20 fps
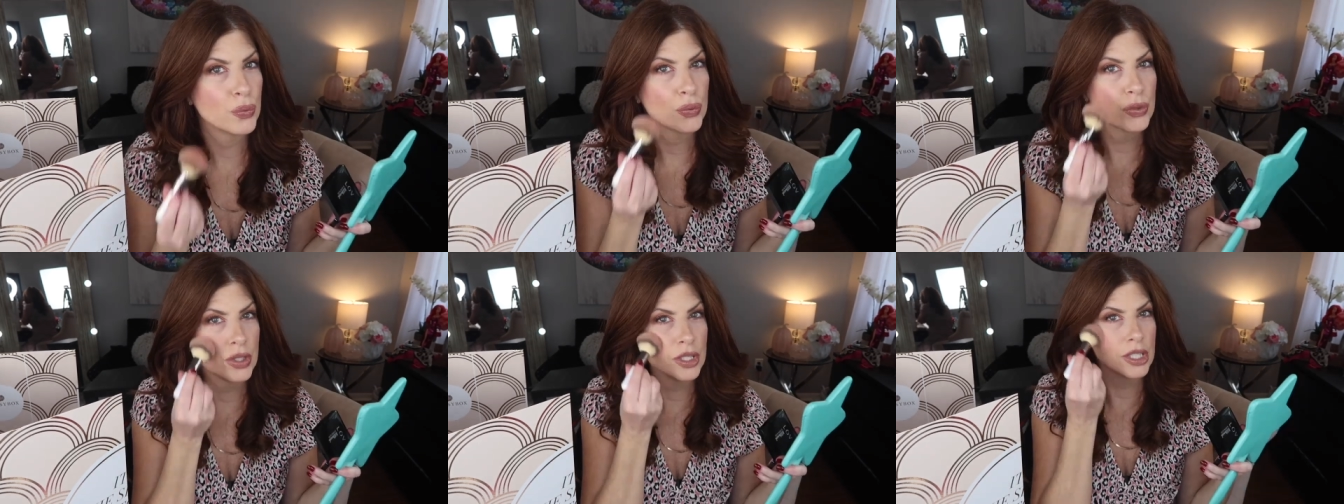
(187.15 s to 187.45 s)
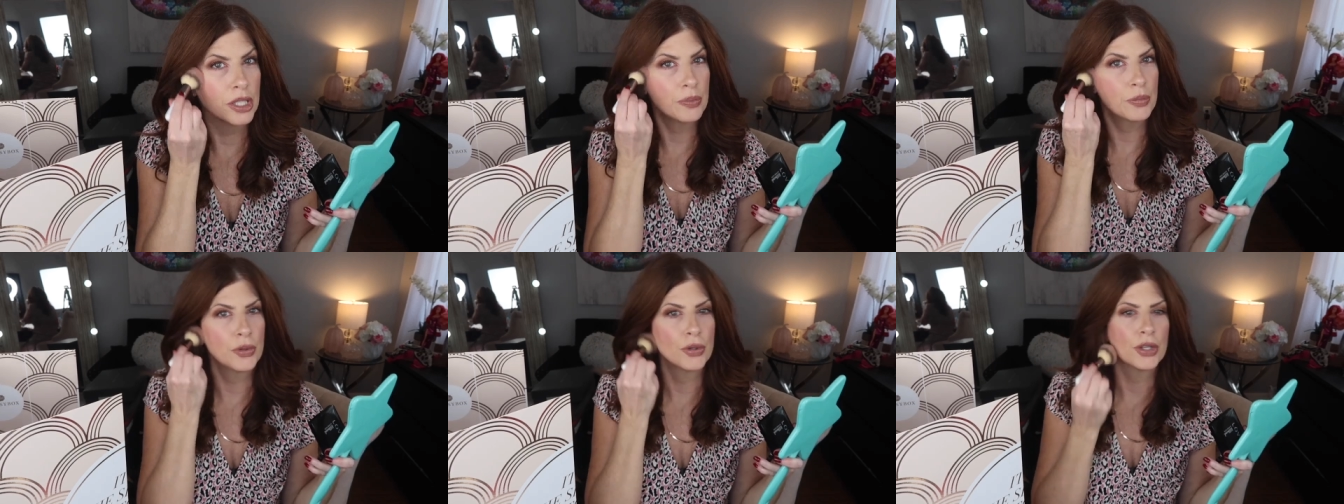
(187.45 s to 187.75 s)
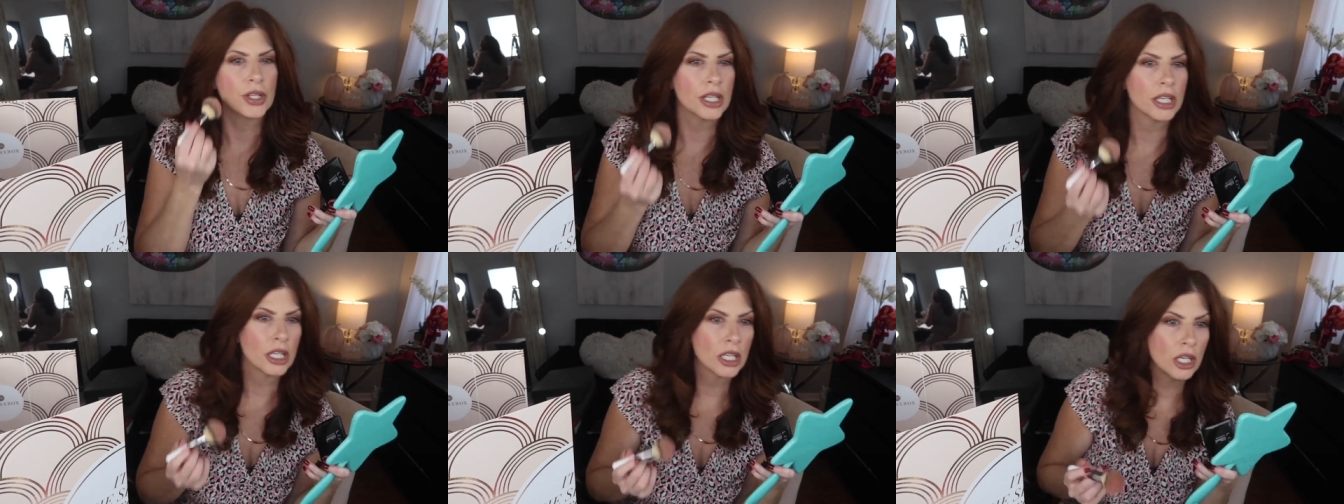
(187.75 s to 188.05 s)
really
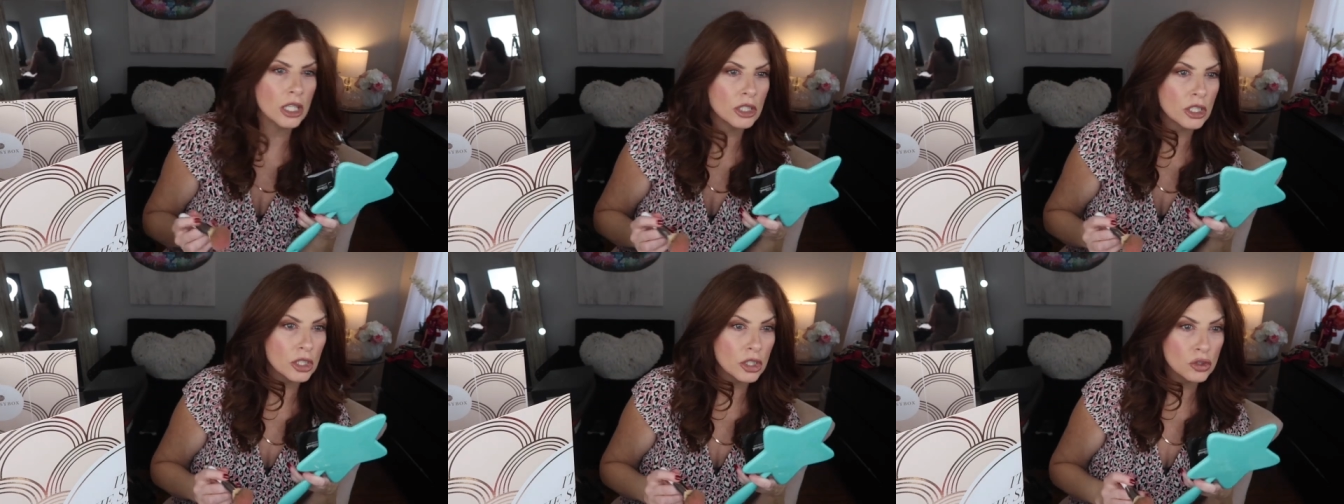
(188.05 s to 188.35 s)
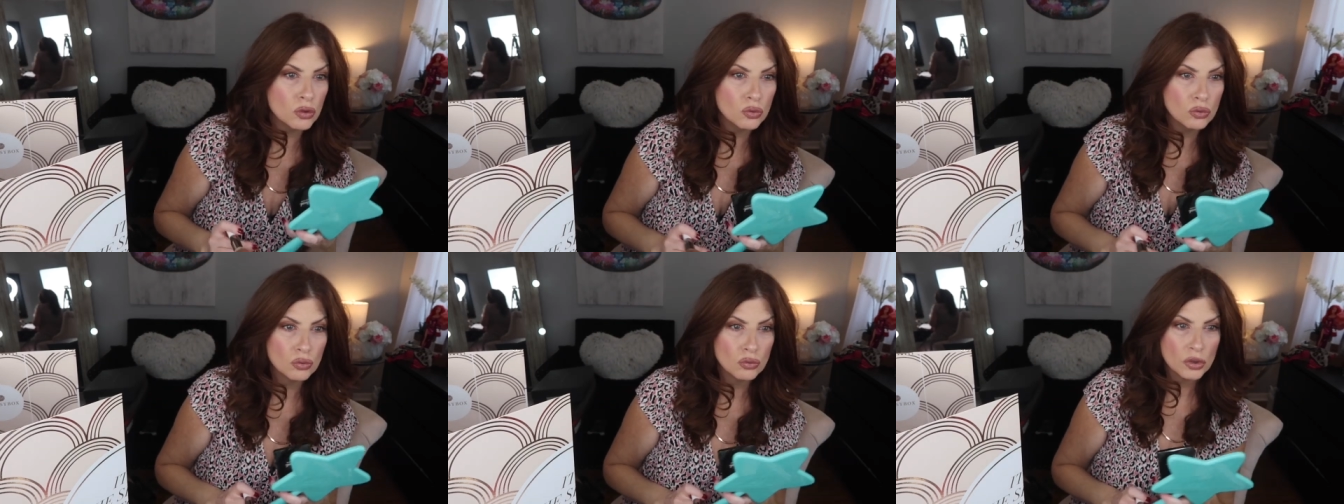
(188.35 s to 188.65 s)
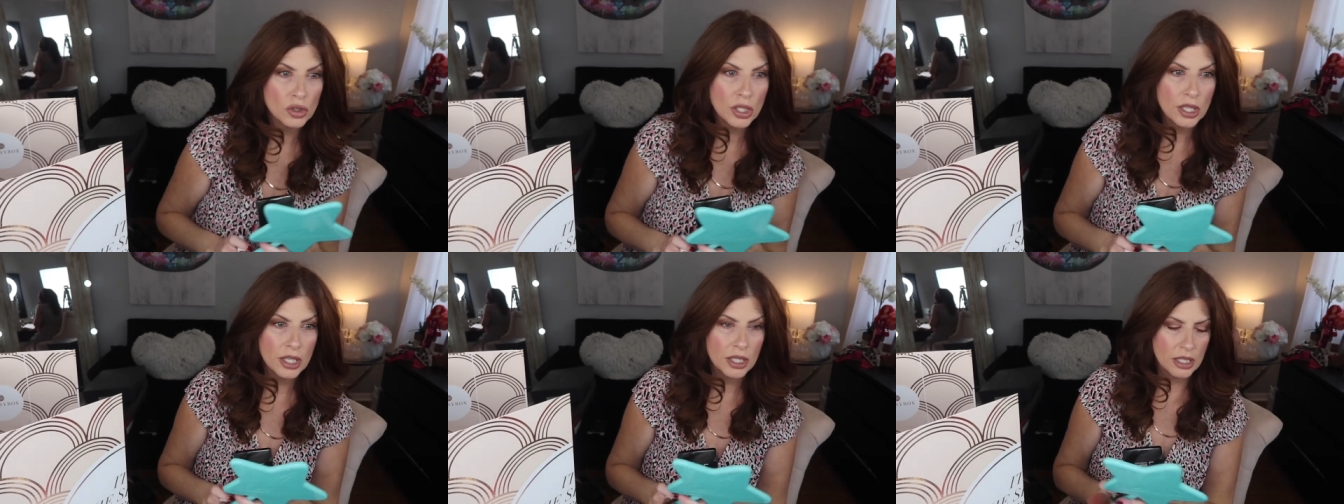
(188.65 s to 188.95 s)
pretty color.
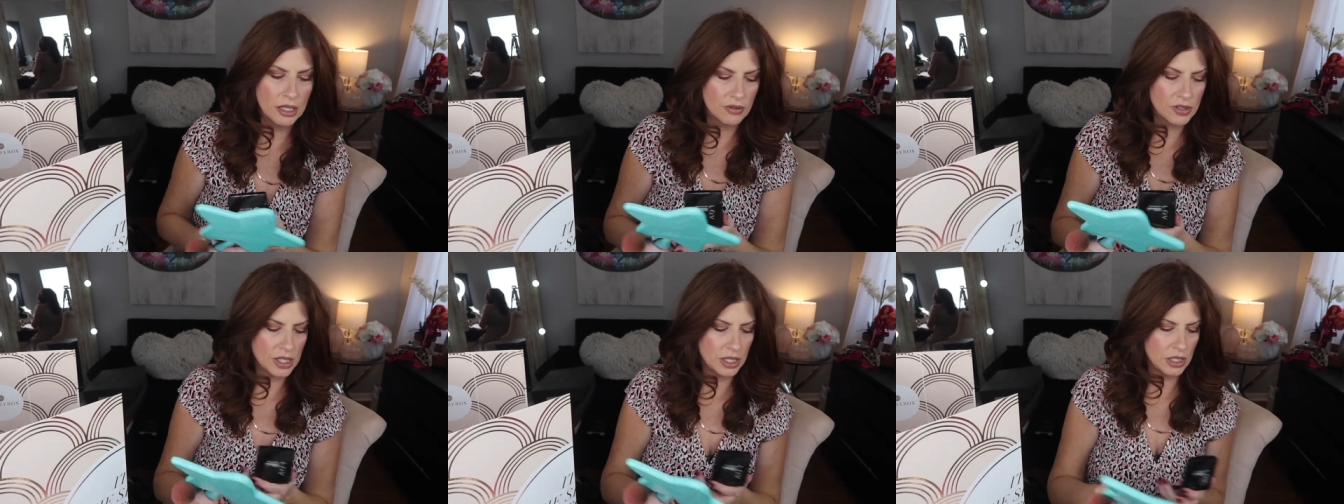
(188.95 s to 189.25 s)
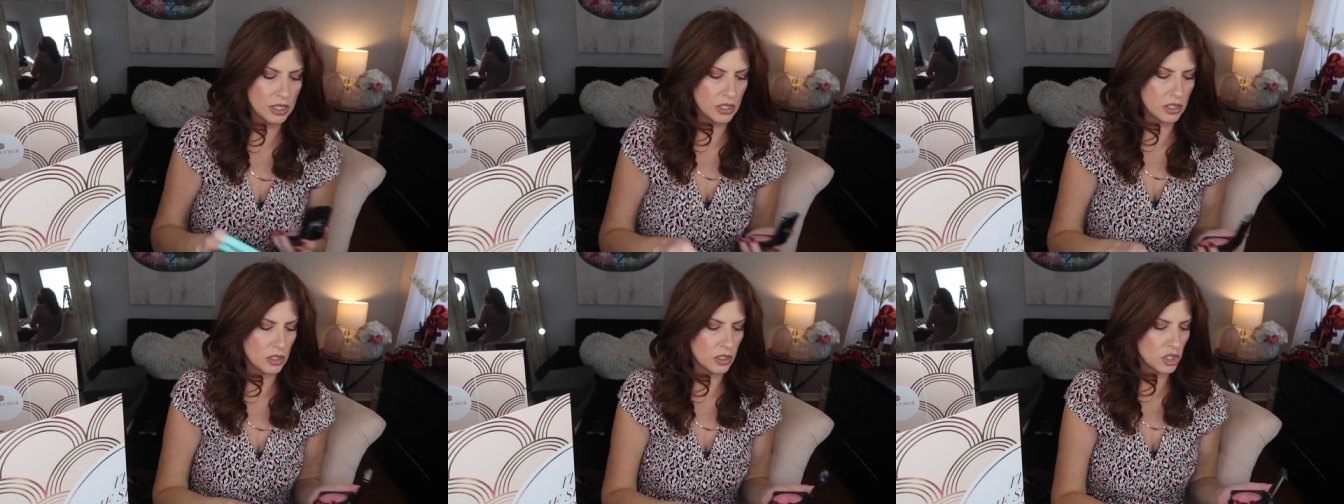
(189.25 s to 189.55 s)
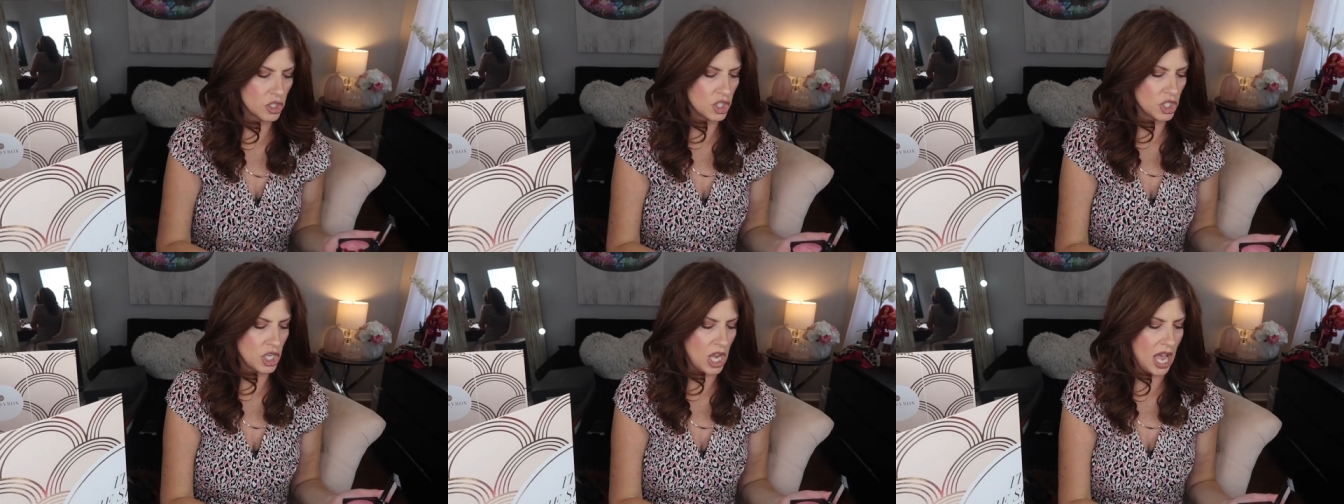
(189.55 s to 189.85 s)
Gives a
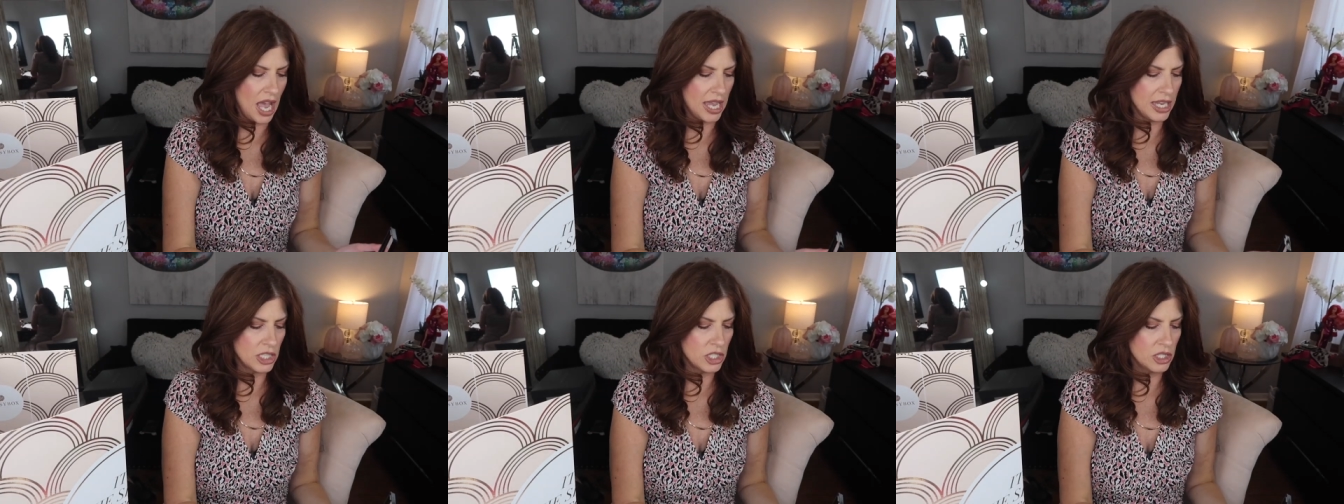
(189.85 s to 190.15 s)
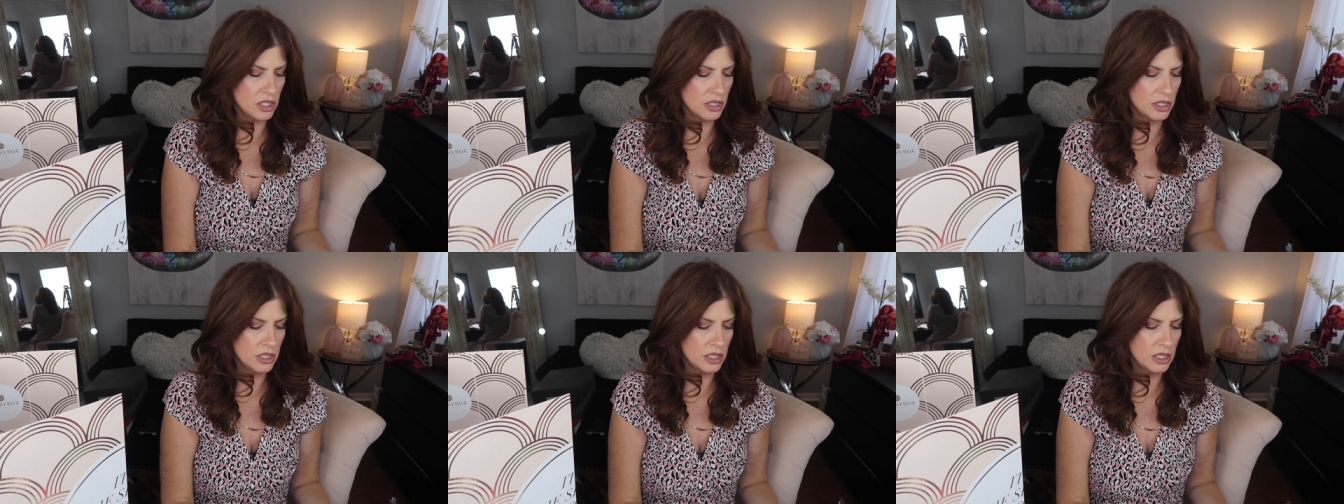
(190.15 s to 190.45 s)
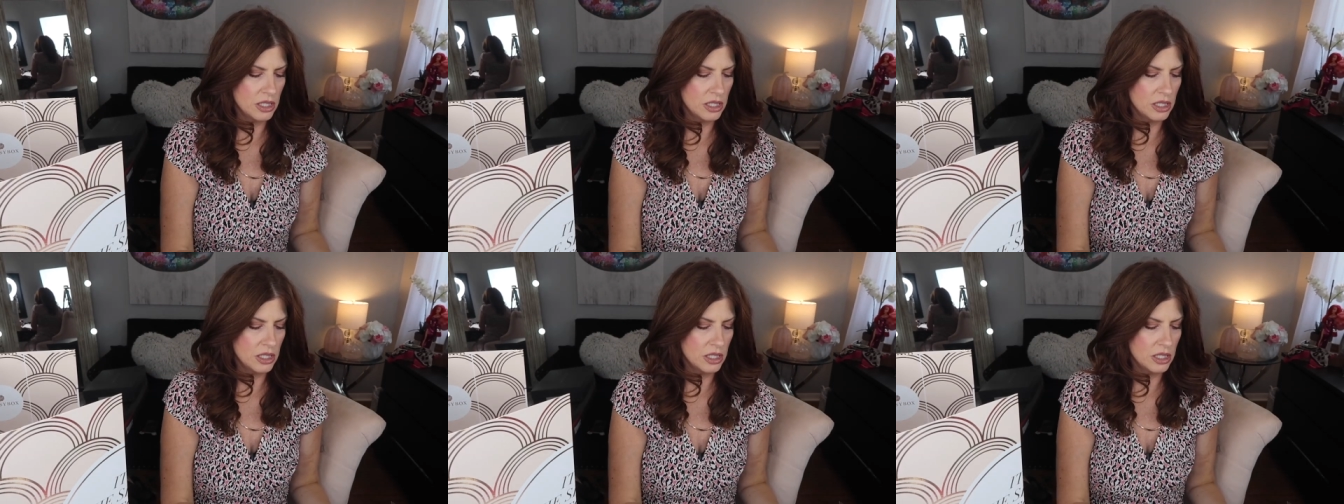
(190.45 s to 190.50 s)
little shine.